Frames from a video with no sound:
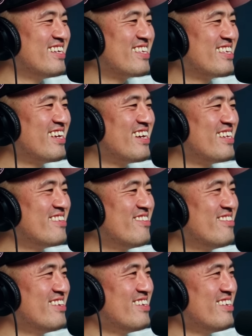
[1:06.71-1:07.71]
Yeah,
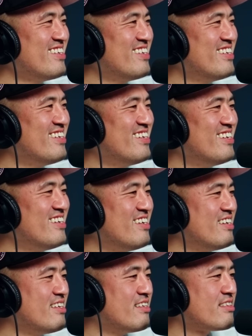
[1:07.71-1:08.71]
Doolie.
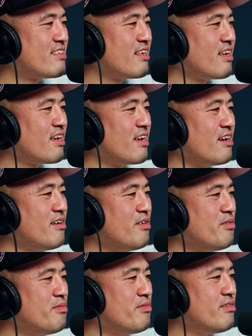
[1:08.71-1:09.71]

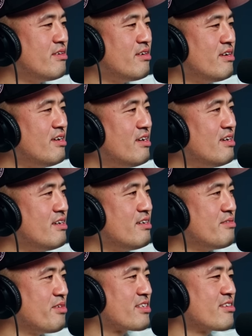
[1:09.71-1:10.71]
Damn.
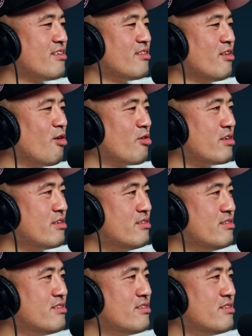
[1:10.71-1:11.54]
My son loaded.